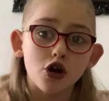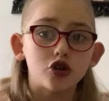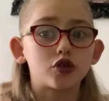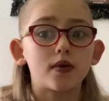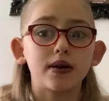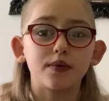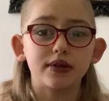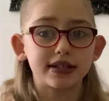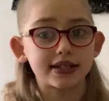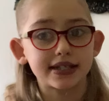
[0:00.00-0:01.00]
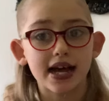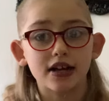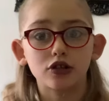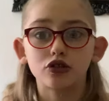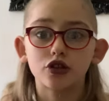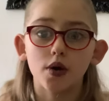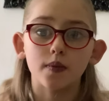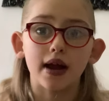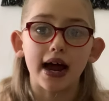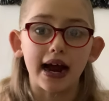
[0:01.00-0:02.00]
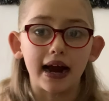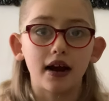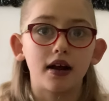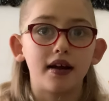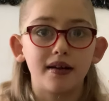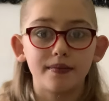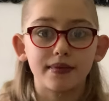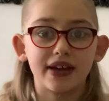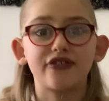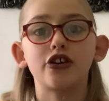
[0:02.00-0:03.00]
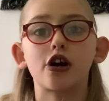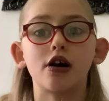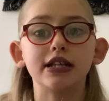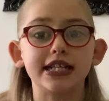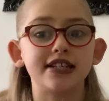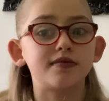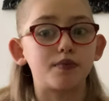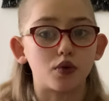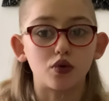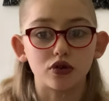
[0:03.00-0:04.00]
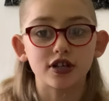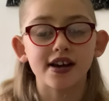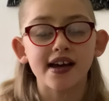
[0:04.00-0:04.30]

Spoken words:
So I would say don't, if you can't see the board,